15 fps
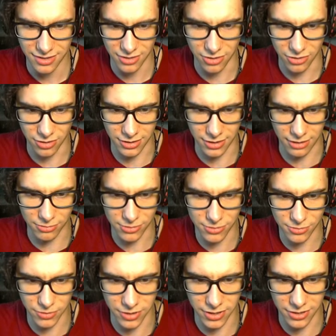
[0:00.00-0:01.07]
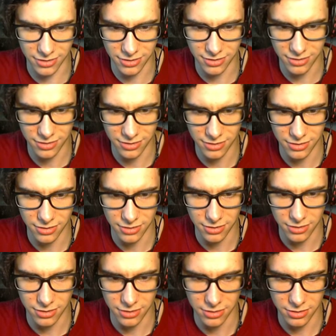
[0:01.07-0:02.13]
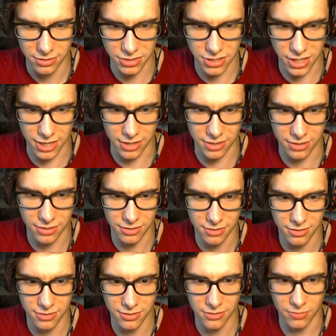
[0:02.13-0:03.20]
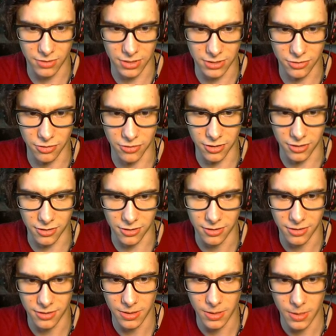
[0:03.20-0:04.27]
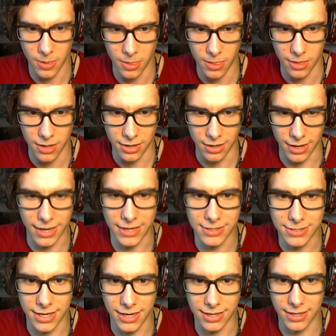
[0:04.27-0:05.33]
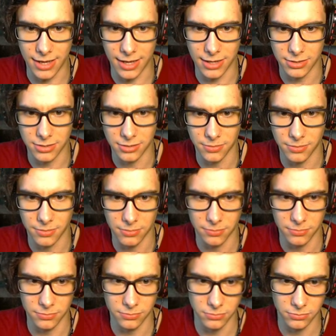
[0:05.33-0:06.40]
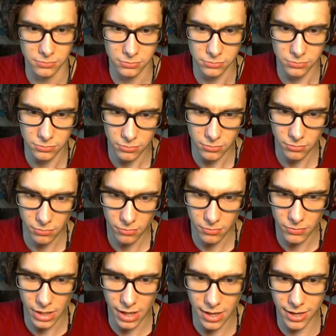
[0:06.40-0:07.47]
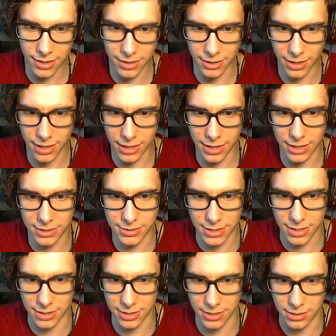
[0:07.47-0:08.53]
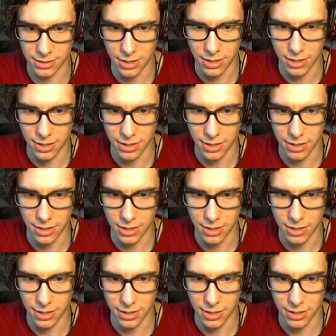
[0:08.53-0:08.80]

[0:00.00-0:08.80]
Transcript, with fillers: Okay, that was weird. Shit! What is going on? Like I said, Why guys... Why would I do that? I, I, I said that...